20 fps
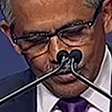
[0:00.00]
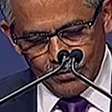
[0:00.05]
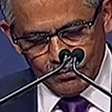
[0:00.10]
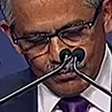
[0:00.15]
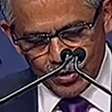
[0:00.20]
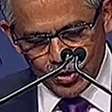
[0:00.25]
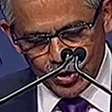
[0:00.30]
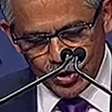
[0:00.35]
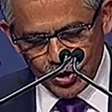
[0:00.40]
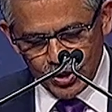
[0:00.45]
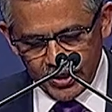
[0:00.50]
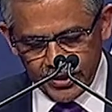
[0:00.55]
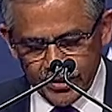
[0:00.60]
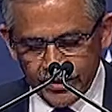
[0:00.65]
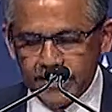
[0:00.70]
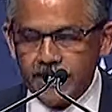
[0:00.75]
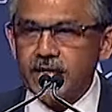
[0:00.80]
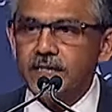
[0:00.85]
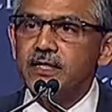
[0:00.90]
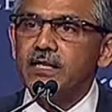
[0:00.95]
Ms.
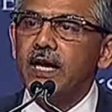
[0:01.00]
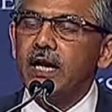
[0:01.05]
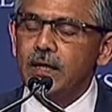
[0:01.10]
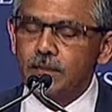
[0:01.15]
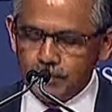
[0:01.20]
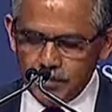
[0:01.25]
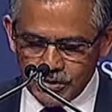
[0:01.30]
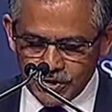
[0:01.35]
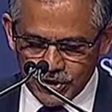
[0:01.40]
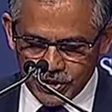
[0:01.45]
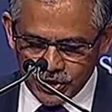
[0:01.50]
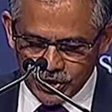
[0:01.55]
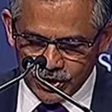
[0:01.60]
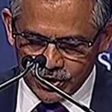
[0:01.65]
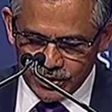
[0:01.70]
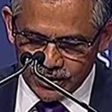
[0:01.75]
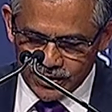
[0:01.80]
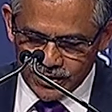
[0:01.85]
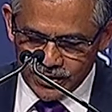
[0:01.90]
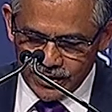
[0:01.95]
Jarrett has held
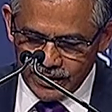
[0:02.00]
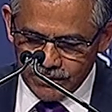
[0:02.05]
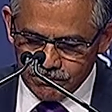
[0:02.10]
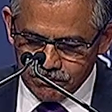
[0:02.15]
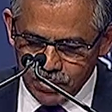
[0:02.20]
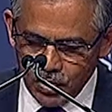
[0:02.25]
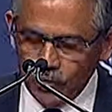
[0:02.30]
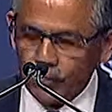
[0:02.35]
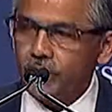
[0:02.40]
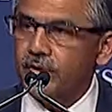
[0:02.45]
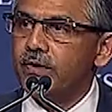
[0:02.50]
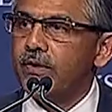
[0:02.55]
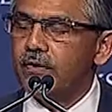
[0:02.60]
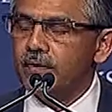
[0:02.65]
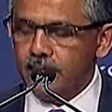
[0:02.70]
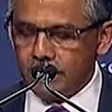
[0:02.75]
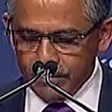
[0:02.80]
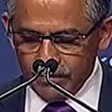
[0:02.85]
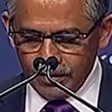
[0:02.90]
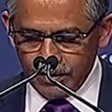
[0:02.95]
positions in both
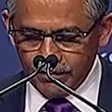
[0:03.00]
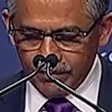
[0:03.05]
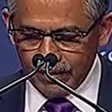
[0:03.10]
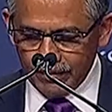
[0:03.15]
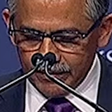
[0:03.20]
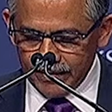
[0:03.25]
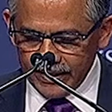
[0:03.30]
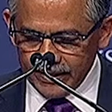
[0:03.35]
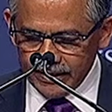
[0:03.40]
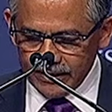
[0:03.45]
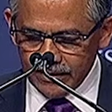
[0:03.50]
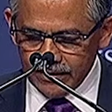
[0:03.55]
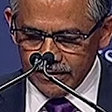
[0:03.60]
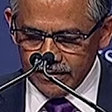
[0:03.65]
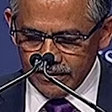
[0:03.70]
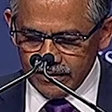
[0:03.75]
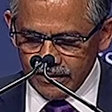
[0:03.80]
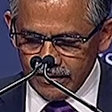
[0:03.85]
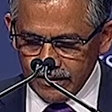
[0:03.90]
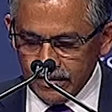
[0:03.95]
the public
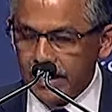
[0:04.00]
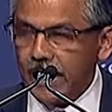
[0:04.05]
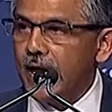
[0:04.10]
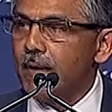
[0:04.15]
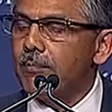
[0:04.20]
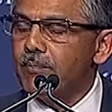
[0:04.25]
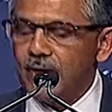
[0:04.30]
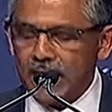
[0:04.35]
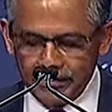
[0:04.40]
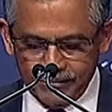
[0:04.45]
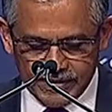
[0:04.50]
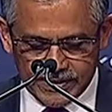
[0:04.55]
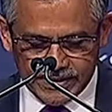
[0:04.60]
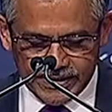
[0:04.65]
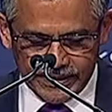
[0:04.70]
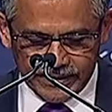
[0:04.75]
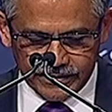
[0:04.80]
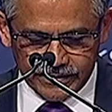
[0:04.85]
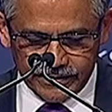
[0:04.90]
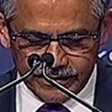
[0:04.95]
and private
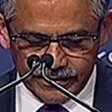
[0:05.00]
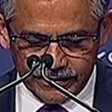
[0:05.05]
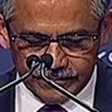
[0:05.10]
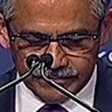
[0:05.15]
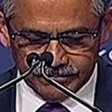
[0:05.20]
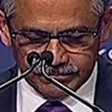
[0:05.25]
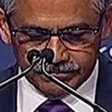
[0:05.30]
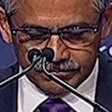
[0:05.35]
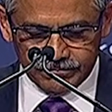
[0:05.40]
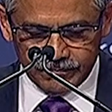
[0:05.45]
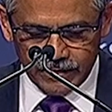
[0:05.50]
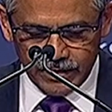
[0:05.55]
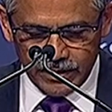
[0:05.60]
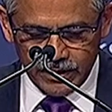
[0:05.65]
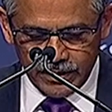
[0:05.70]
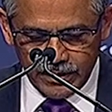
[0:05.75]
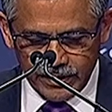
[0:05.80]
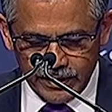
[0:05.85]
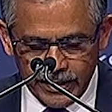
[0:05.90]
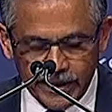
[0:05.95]
sector
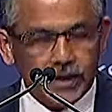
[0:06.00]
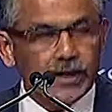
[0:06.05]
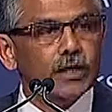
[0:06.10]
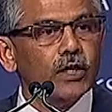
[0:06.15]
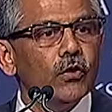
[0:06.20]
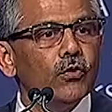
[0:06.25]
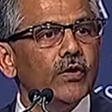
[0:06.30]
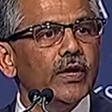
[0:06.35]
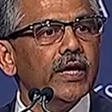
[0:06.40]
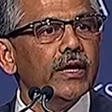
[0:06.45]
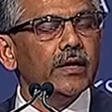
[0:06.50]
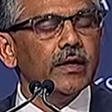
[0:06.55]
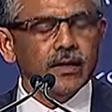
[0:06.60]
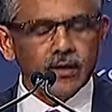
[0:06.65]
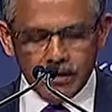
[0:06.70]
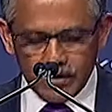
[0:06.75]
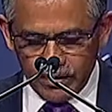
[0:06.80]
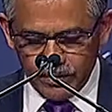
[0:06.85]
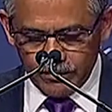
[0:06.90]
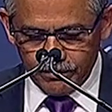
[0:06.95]
including
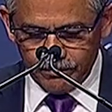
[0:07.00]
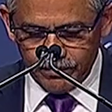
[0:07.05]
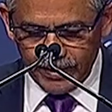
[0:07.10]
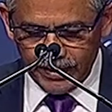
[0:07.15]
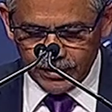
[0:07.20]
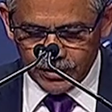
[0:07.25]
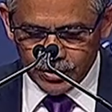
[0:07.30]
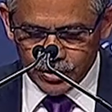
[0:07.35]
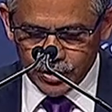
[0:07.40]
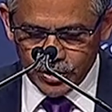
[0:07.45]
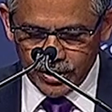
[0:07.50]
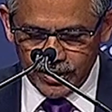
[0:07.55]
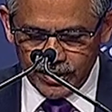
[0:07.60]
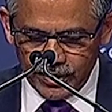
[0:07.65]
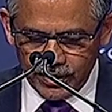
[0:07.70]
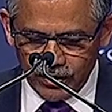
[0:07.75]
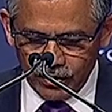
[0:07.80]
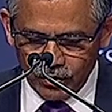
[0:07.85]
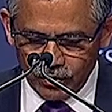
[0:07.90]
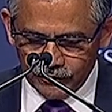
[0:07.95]
being the
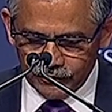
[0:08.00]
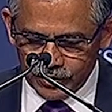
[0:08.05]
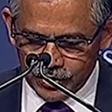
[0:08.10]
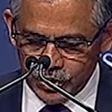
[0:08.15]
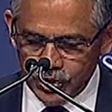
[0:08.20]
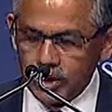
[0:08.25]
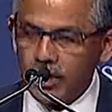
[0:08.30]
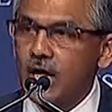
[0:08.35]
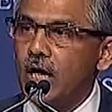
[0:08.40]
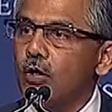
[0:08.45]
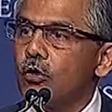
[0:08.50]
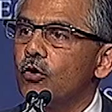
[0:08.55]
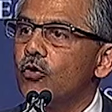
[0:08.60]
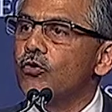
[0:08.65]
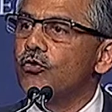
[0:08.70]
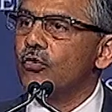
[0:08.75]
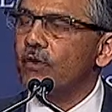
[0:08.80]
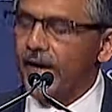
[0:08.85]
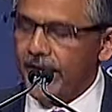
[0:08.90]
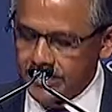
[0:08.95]
chair of the Chicago
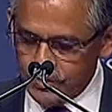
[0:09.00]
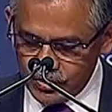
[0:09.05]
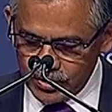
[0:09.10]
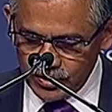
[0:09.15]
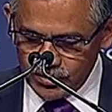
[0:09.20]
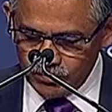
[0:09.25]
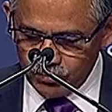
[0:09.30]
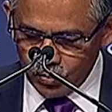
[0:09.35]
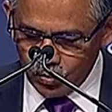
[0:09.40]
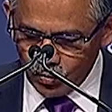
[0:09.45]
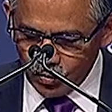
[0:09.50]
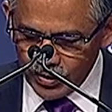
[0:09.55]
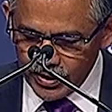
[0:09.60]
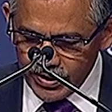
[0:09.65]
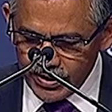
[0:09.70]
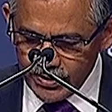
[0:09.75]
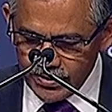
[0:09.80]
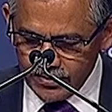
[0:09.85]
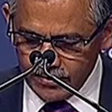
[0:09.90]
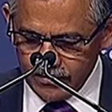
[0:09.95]
Transit
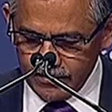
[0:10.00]
Board,